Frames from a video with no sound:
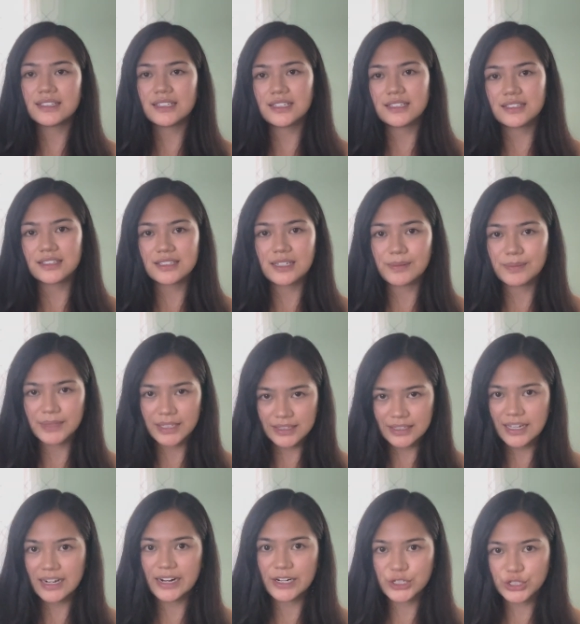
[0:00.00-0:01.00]
is something
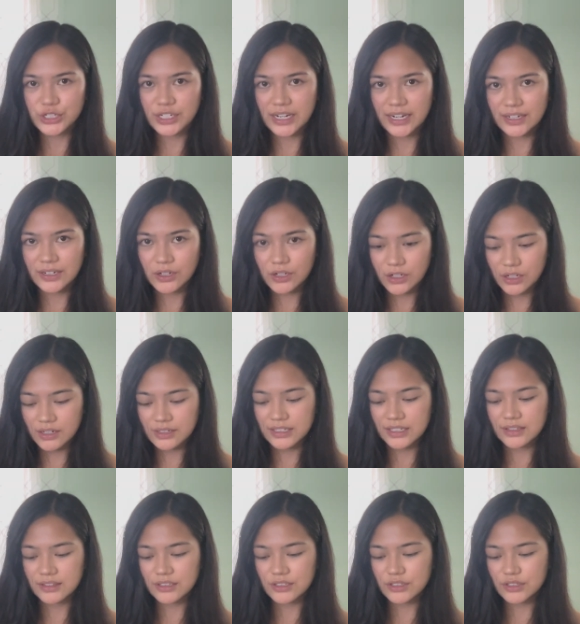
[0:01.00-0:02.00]
that I tried on
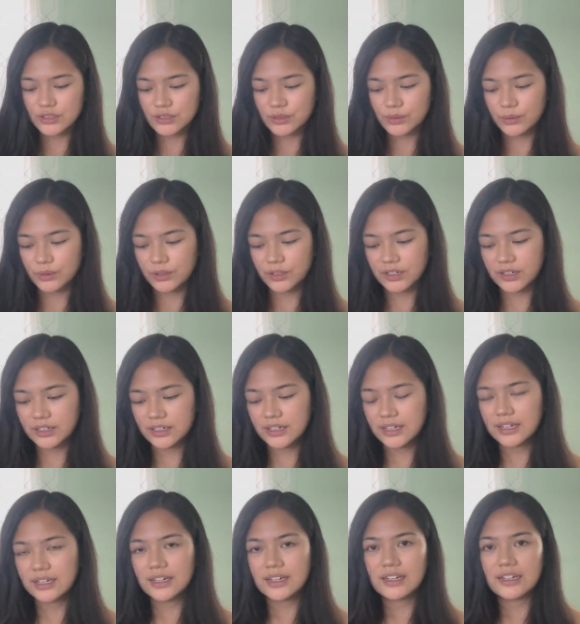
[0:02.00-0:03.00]
in the store.
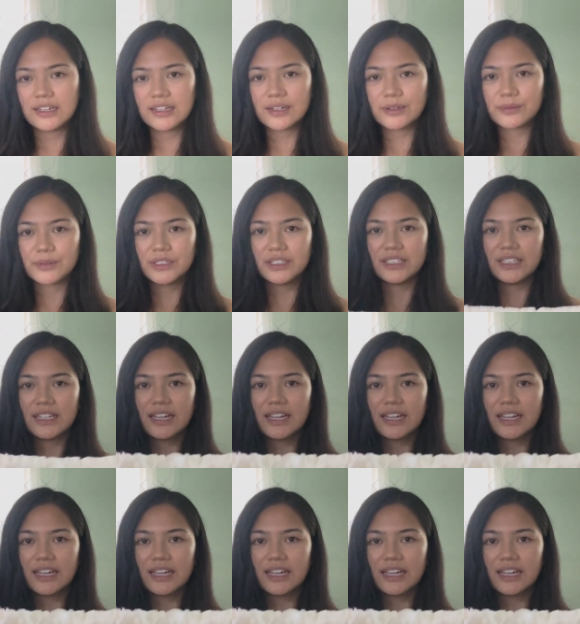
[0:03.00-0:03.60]
It really